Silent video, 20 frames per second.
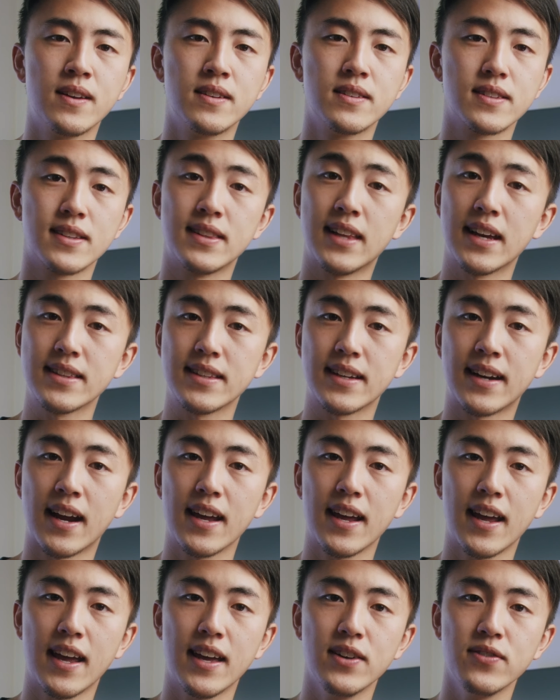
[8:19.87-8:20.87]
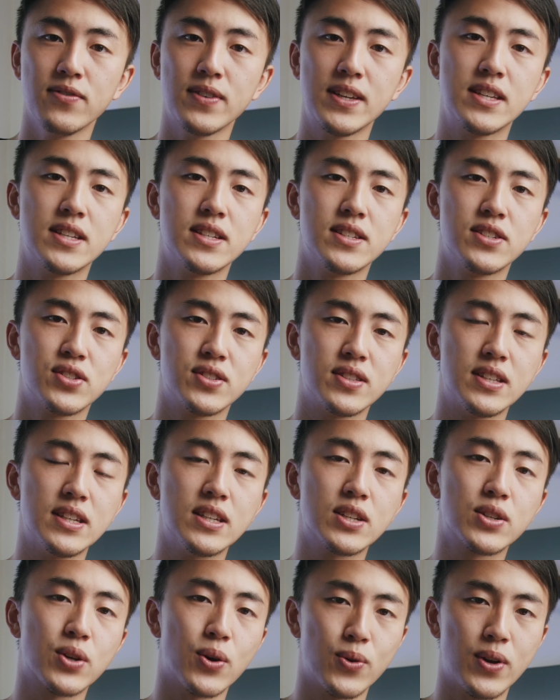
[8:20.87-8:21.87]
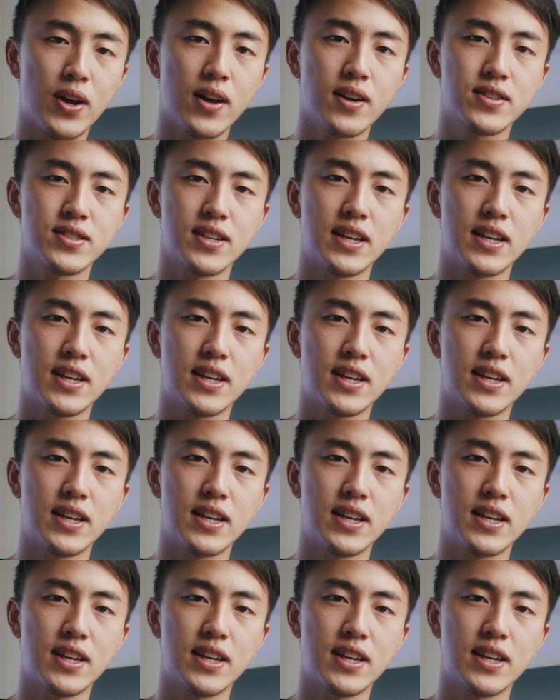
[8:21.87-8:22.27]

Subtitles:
The light that I have is the Godox